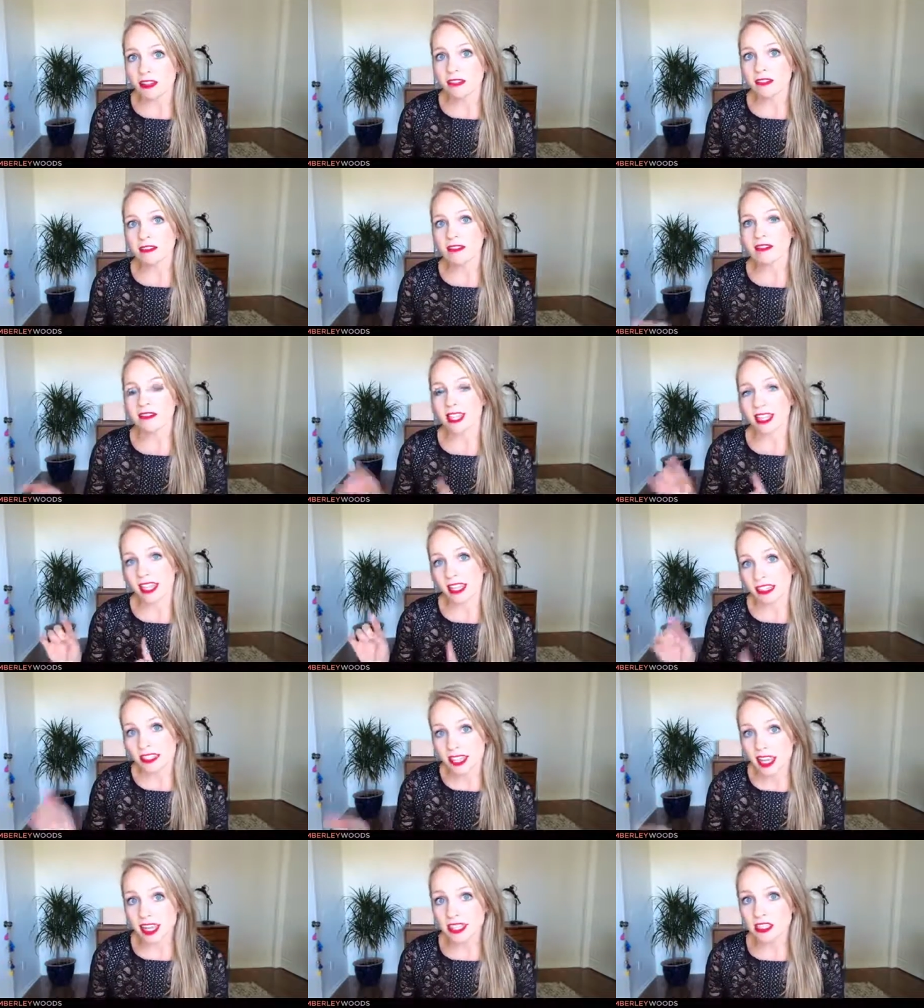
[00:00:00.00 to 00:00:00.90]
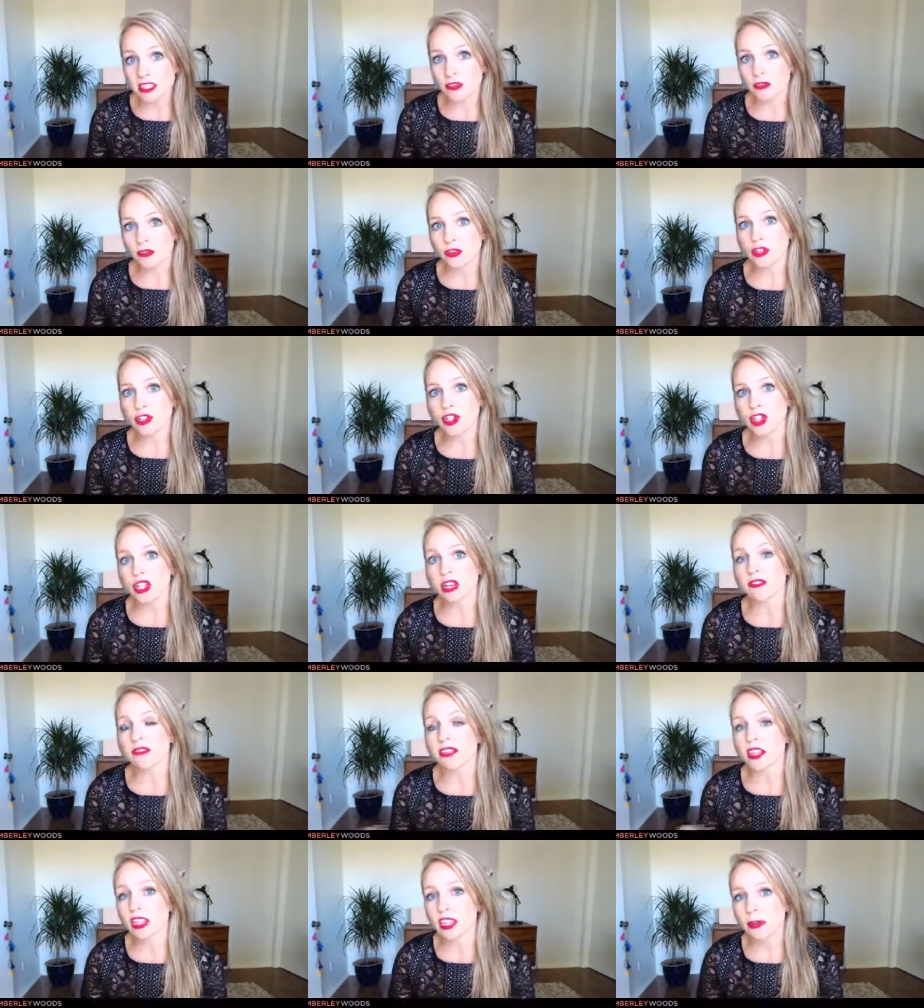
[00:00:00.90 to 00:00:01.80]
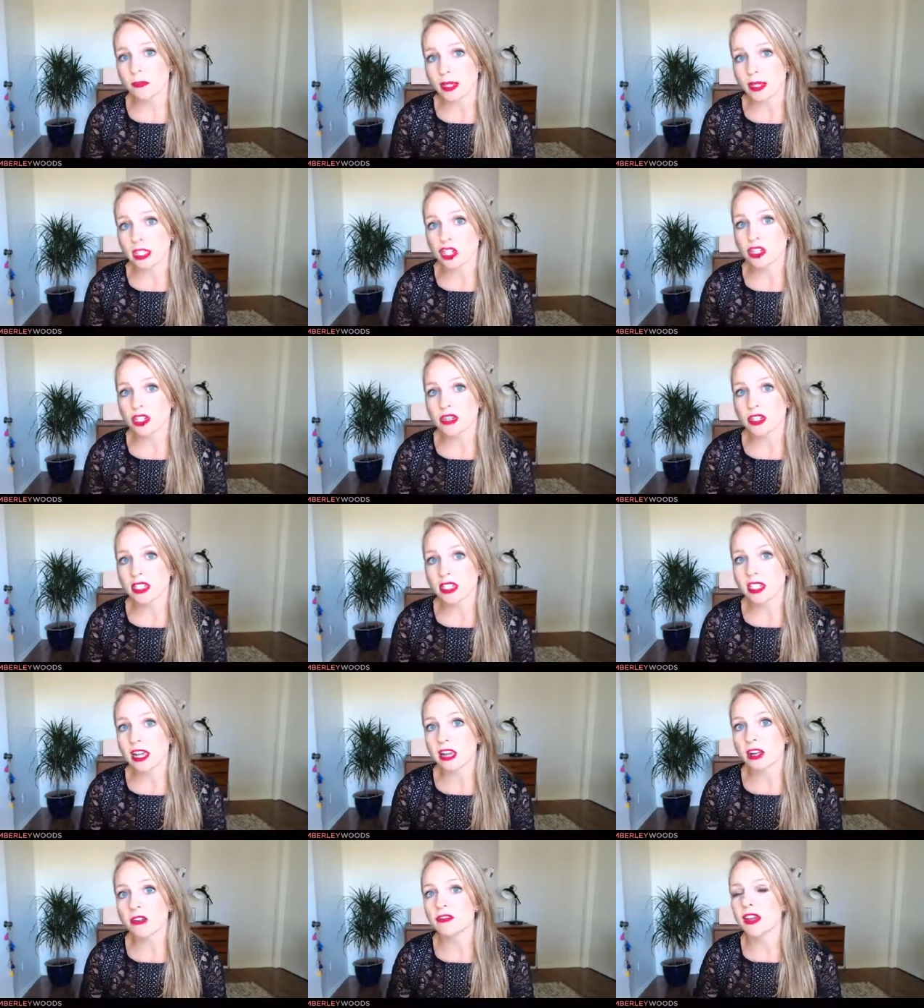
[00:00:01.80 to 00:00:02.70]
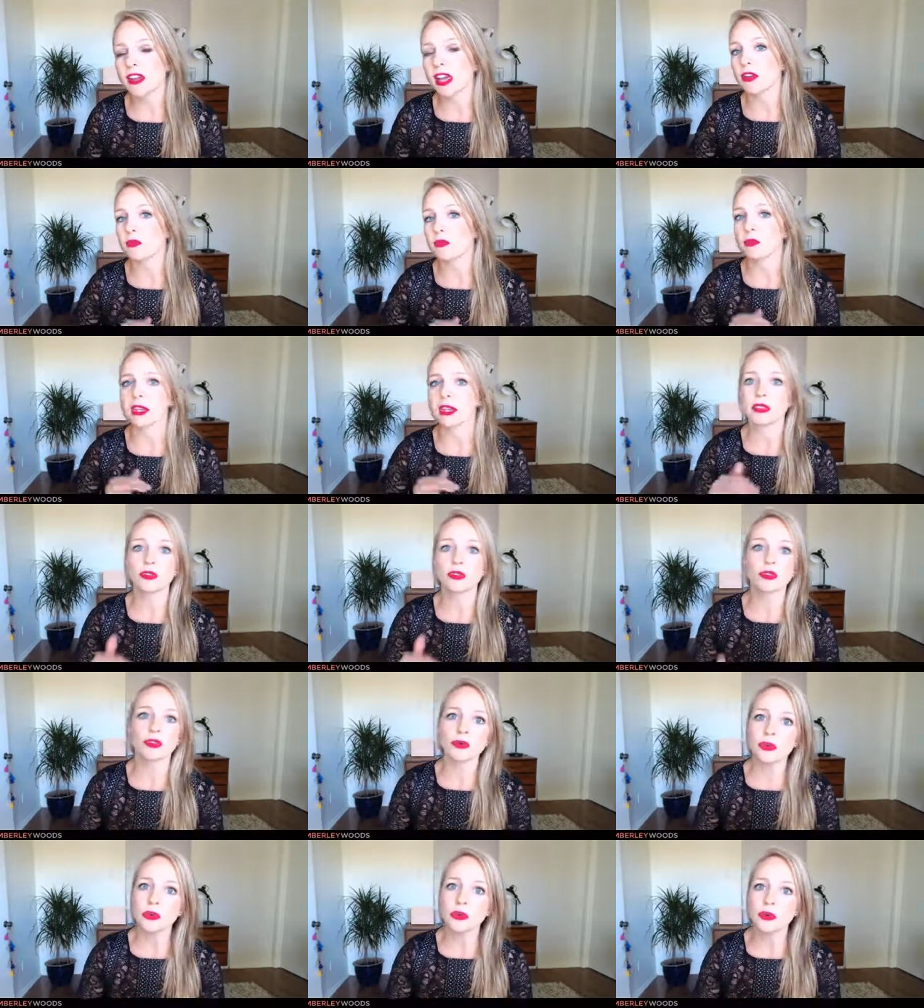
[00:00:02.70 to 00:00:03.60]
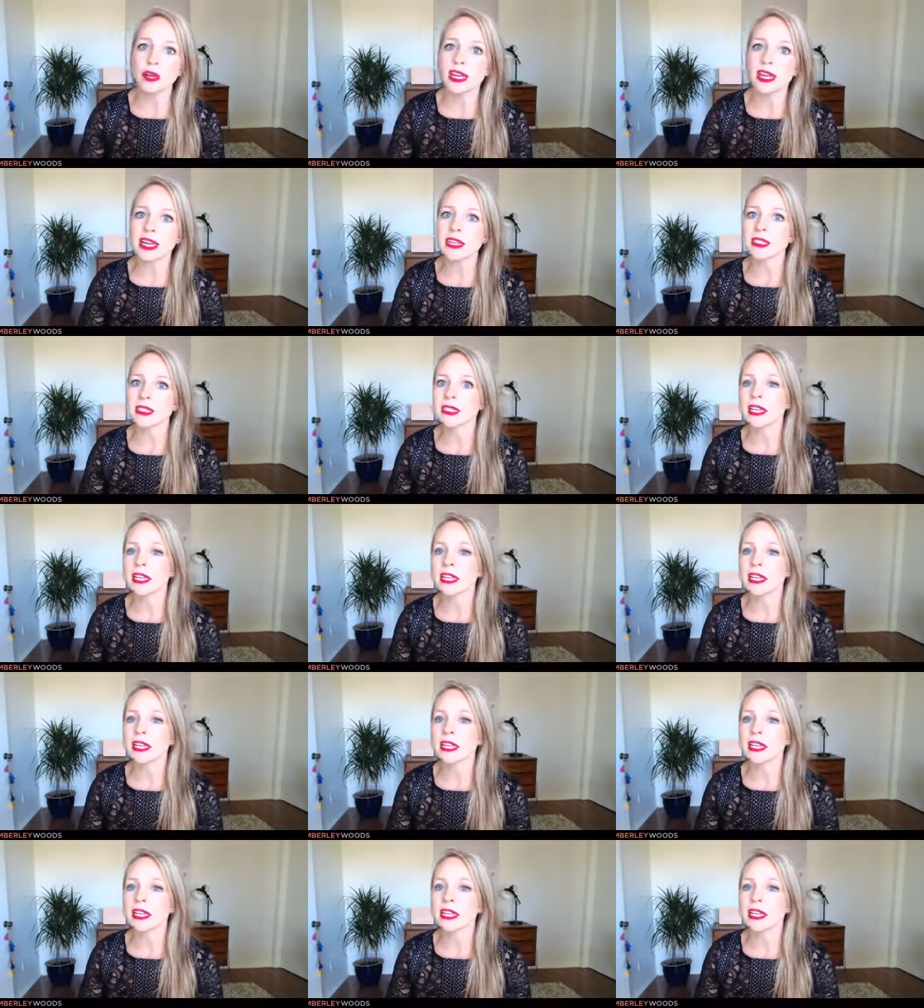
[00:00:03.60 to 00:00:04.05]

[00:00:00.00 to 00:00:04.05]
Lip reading: like a test version of the email to yourself and read through it.